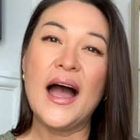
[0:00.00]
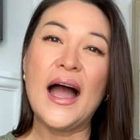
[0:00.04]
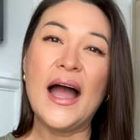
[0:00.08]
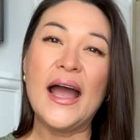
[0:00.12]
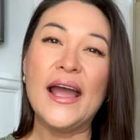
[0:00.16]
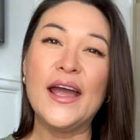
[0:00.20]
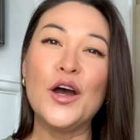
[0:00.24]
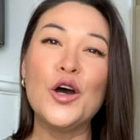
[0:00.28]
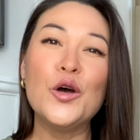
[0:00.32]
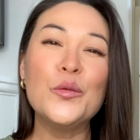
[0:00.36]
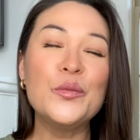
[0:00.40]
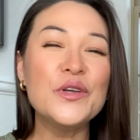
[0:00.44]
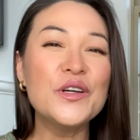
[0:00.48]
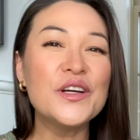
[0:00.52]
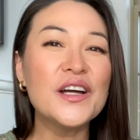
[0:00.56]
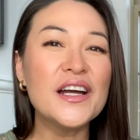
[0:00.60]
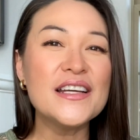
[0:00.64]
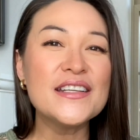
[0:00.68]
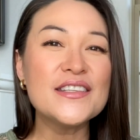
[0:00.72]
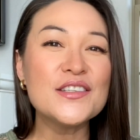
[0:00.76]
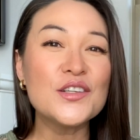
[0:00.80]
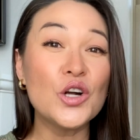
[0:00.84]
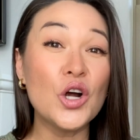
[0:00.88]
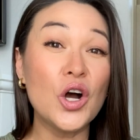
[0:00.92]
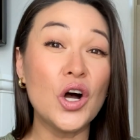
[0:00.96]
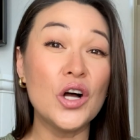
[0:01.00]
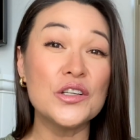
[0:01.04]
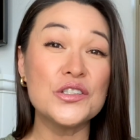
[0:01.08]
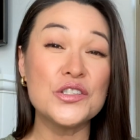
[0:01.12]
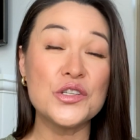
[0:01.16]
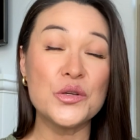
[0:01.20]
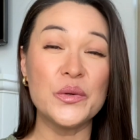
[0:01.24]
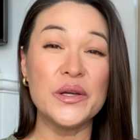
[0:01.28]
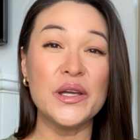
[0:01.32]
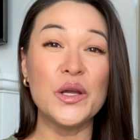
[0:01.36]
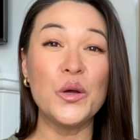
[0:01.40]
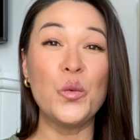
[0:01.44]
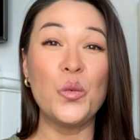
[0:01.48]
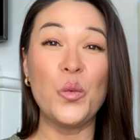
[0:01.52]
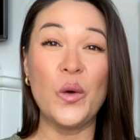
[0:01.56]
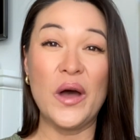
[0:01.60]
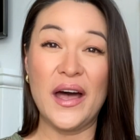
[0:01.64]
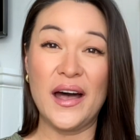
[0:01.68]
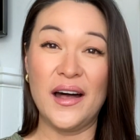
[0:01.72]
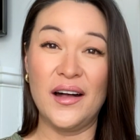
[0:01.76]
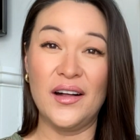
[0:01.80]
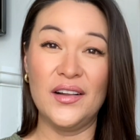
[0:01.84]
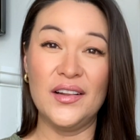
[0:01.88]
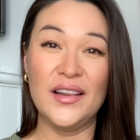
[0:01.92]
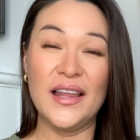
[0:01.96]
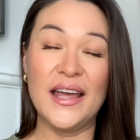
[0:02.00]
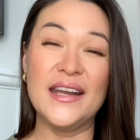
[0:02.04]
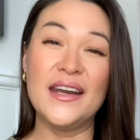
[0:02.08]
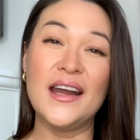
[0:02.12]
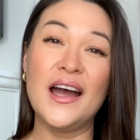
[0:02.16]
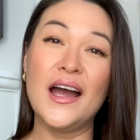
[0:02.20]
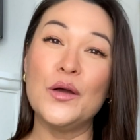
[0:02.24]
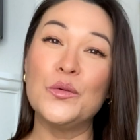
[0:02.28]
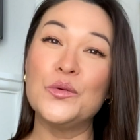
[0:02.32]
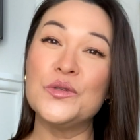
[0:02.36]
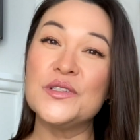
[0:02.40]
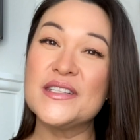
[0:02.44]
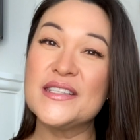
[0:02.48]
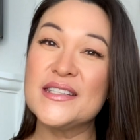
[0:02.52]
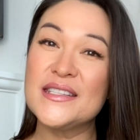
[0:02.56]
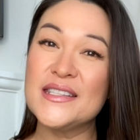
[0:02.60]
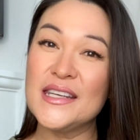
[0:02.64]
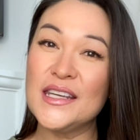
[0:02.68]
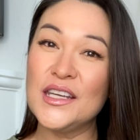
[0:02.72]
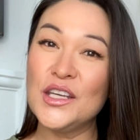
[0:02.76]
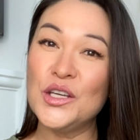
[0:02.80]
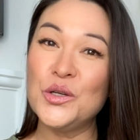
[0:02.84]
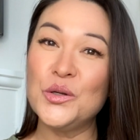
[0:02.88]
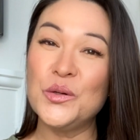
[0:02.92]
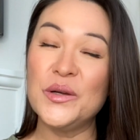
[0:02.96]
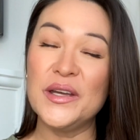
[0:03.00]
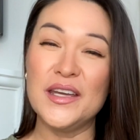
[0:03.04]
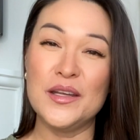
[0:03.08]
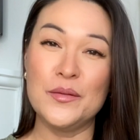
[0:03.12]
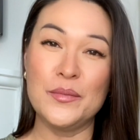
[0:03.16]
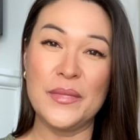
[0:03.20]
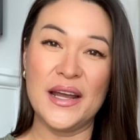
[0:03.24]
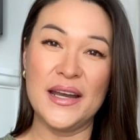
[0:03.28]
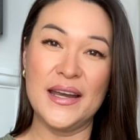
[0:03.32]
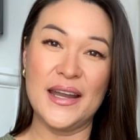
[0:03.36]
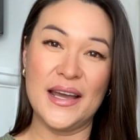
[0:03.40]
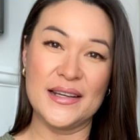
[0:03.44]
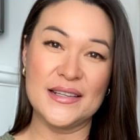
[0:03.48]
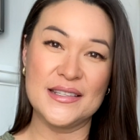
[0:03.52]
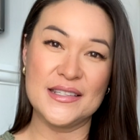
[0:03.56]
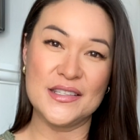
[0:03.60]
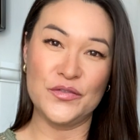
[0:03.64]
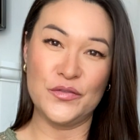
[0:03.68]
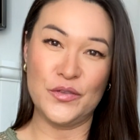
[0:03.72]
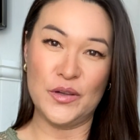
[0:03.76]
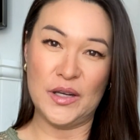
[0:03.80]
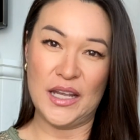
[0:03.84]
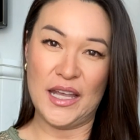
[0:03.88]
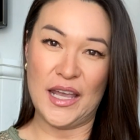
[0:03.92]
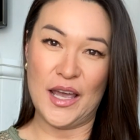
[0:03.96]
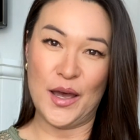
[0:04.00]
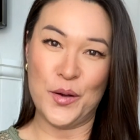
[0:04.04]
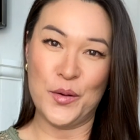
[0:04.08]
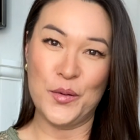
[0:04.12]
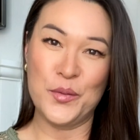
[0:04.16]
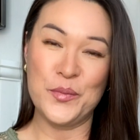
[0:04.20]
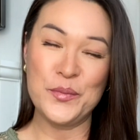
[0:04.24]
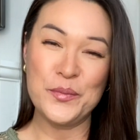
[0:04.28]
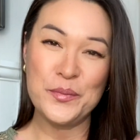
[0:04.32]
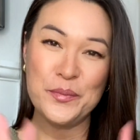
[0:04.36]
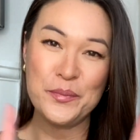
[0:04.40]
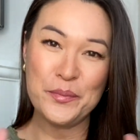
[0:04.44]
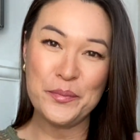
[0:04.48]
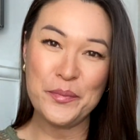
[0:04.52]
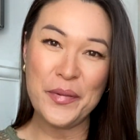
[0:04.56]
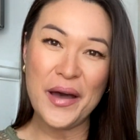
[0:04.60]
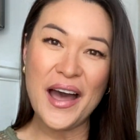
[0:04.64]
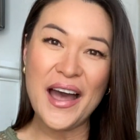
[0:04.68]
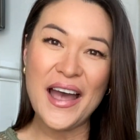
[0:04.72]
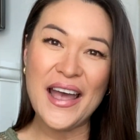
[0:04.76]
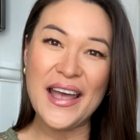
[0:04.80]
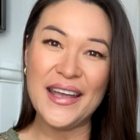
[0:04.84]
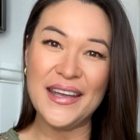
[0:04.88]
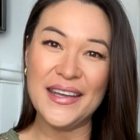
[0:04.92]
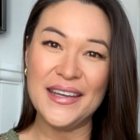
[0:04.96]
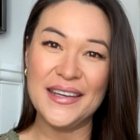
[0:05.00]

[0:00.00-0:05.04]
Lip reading: I hope you guys are all doing well, and I will see you in my next video. Bye!